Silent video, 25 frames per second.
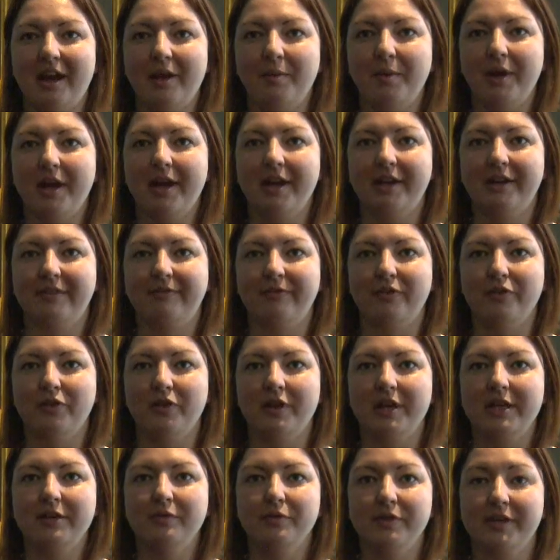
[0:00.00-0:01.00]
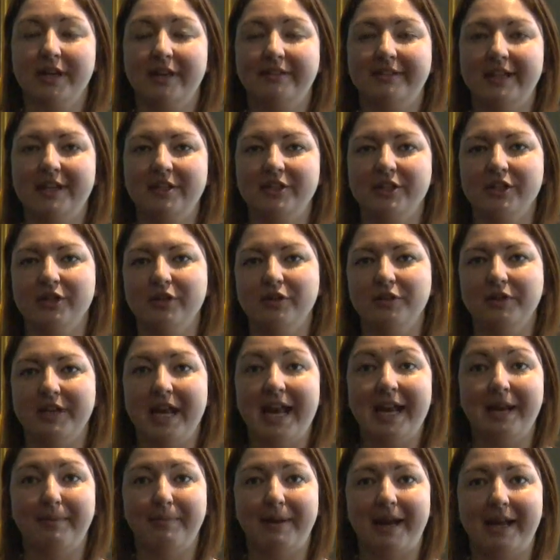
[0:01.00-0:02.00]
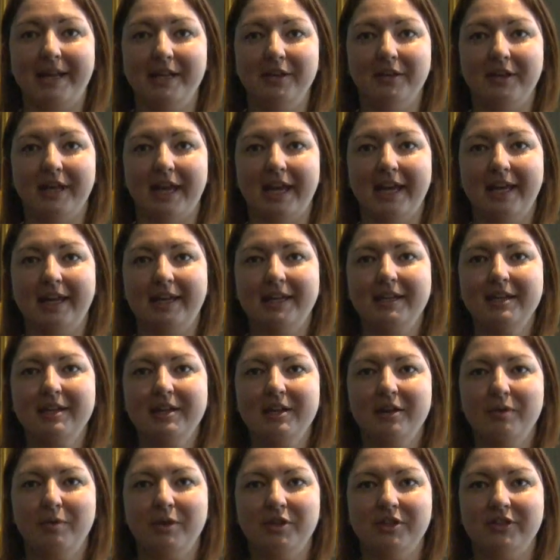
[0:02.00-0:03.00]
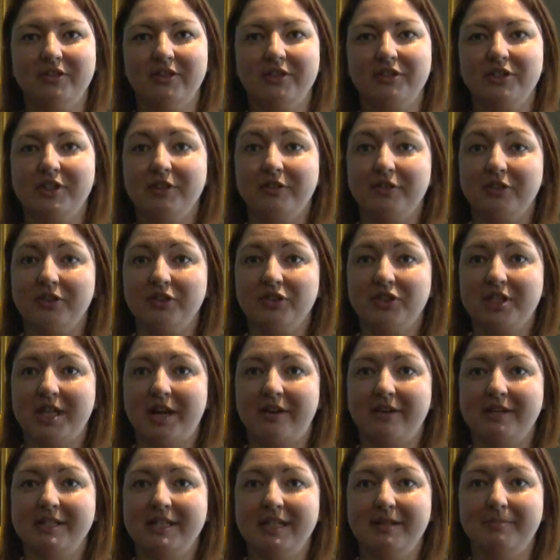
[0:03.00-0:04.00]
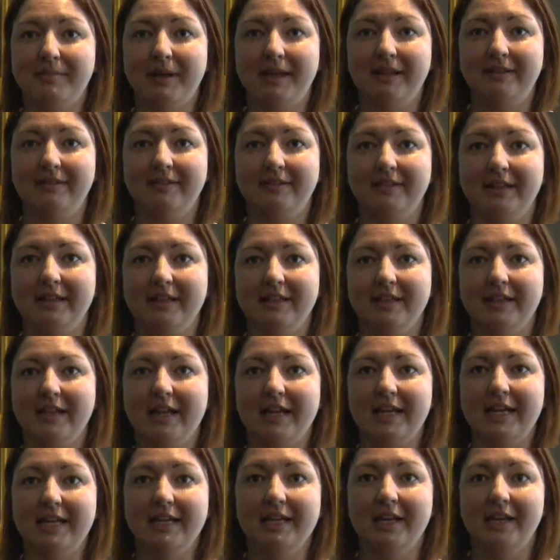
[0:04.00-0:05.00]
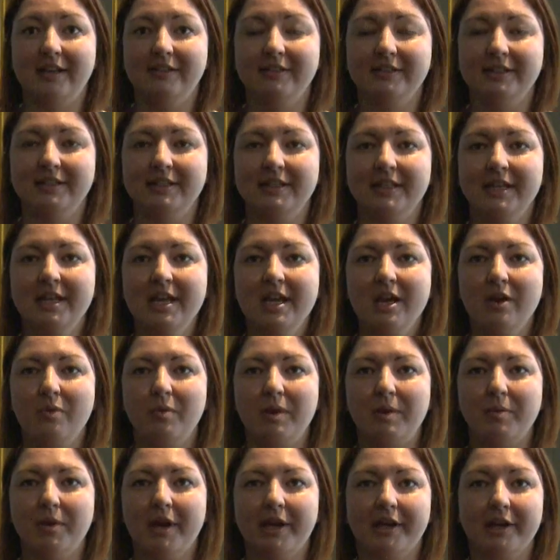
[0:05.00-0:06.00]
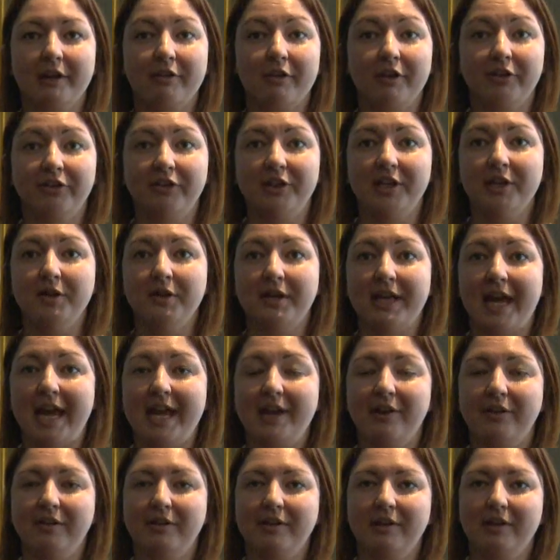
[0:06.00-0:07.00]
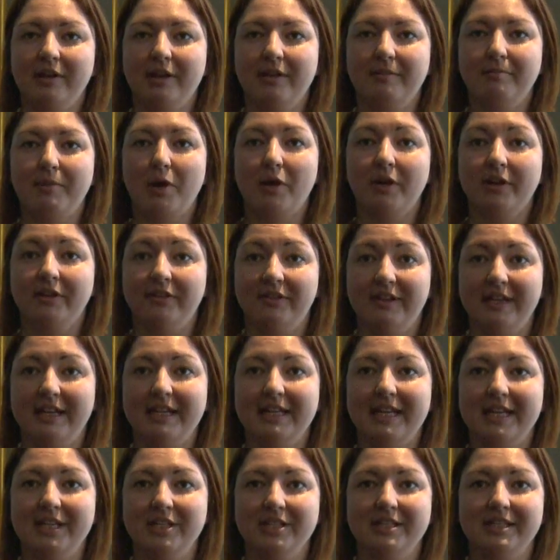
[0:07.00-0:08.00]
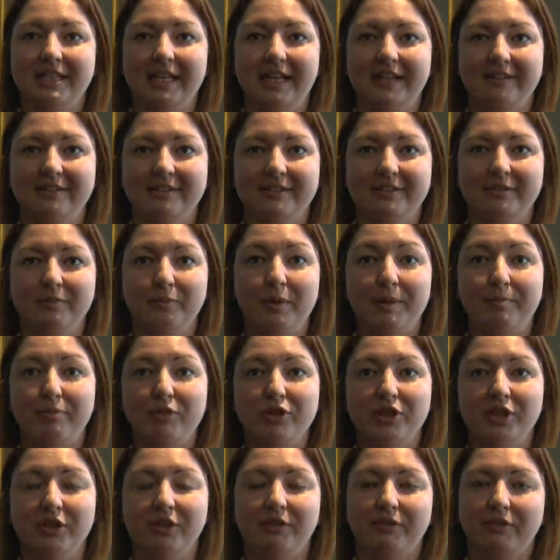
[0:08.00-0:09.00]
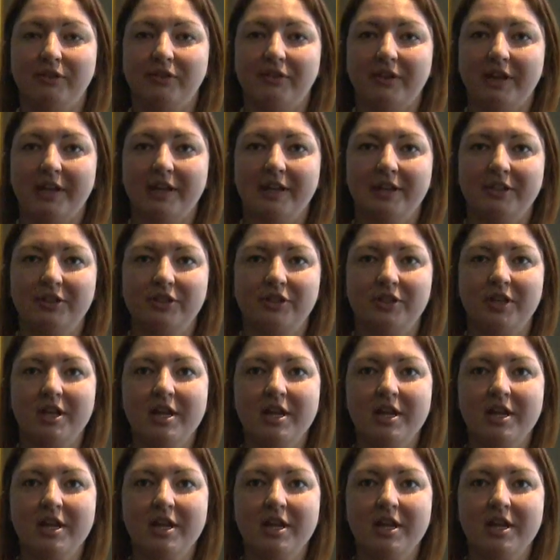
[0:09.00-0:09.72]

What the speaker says: I work for an organisation called ECPAT UK, which is a children's charity based in London. We work across the UK on policy and legislation. We produce research